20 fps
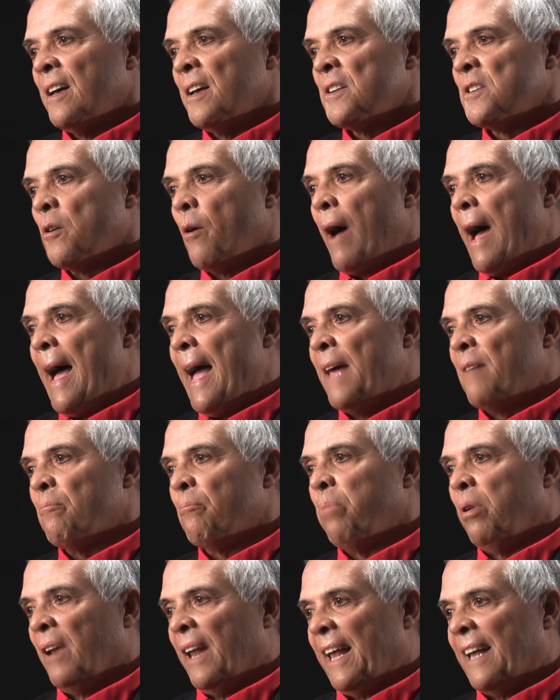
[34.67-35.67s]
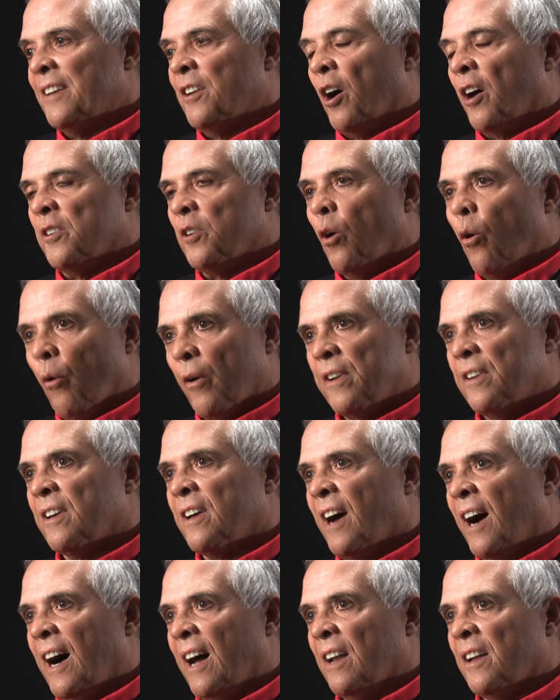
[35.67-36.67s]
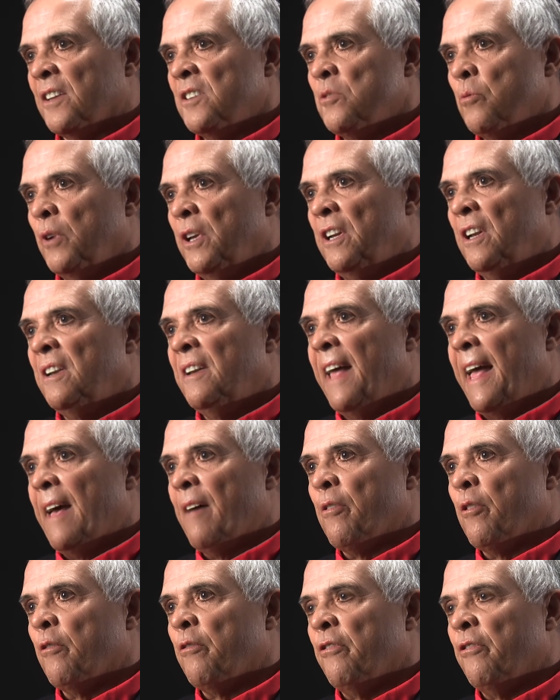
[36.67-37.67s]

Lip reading: So I hadn't planned on going to college. We didn't have the